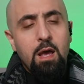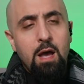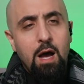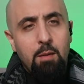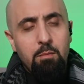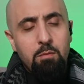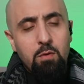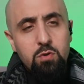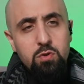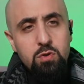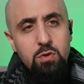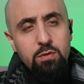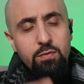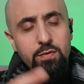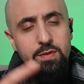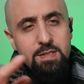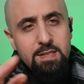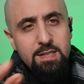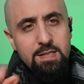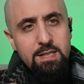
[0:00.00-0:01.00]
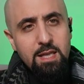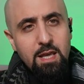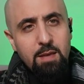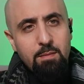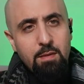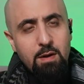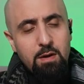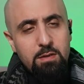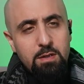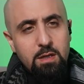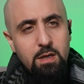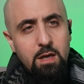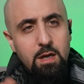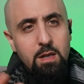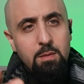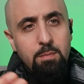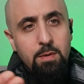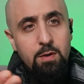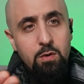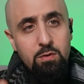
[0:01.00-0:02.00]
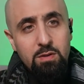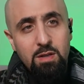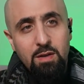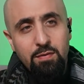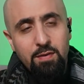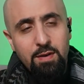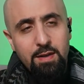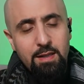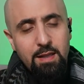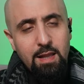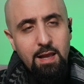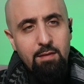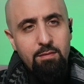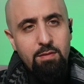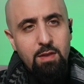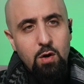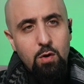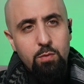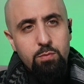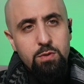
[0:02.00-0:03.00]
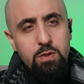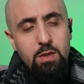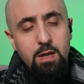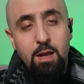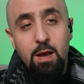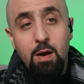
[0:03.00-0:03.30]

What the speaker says: I'm not sure if it's the same article, but you definitely have that option.